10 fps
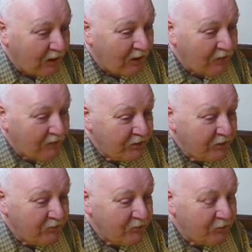and the
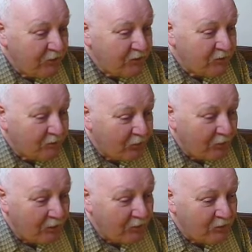second is a page
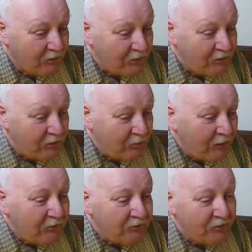from it, which actually
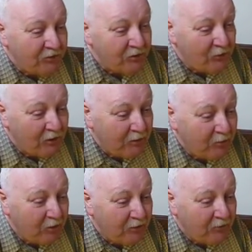mentions the Red
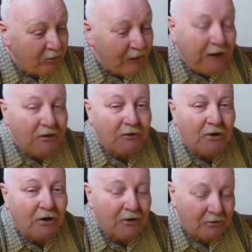Book of the
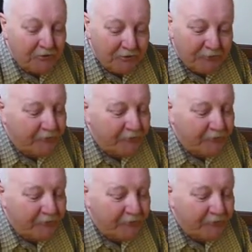McIntyres,